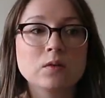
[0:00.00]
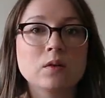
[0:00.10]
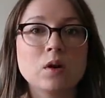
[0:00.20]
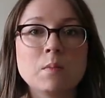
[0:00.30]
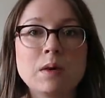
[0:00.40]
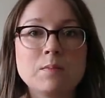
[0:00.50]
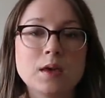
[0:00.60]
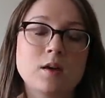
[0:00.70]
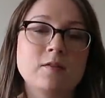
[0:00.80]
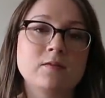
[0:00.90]
although I
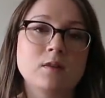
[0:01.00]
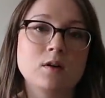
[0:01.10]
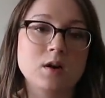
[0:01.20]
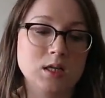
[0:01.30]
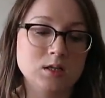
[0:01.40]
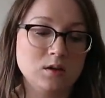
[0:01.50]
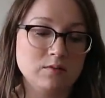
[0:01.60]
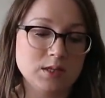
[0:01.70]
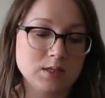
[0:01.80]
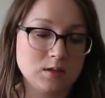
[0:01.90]
maybe have a higher
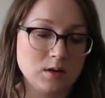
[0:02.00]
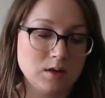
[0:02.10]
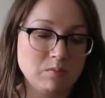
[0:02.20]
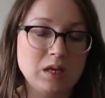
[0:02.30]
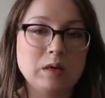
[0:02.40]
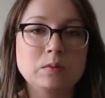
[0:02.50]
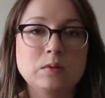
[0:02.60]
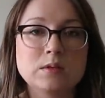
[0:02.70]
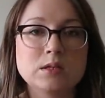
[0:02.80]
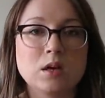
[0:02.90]
tolerance than other
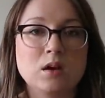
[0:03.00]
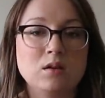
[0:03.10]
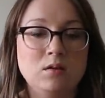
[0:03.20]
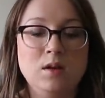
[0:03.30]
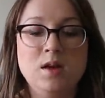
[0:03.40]
people. So